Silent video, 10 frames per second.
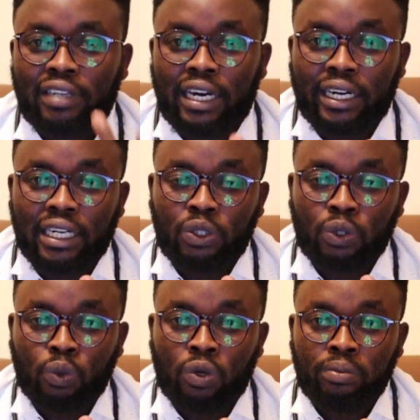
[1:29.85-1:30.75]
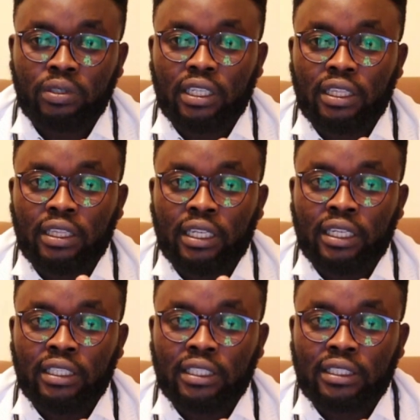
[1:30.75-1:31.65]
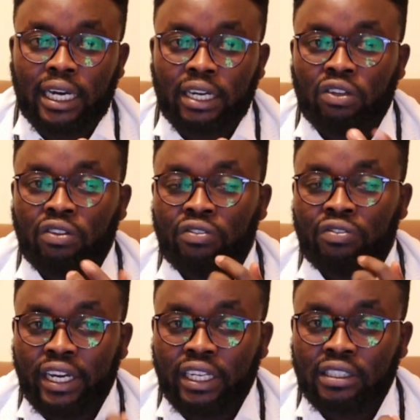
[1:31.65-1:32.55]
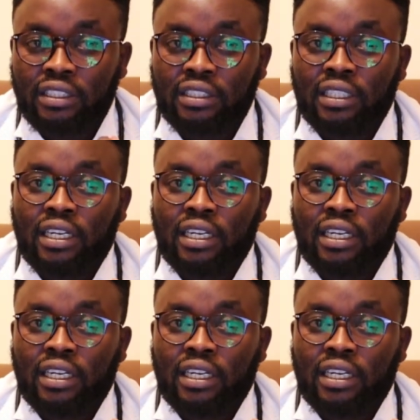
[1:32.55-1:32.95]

adult worms in the intestinal veins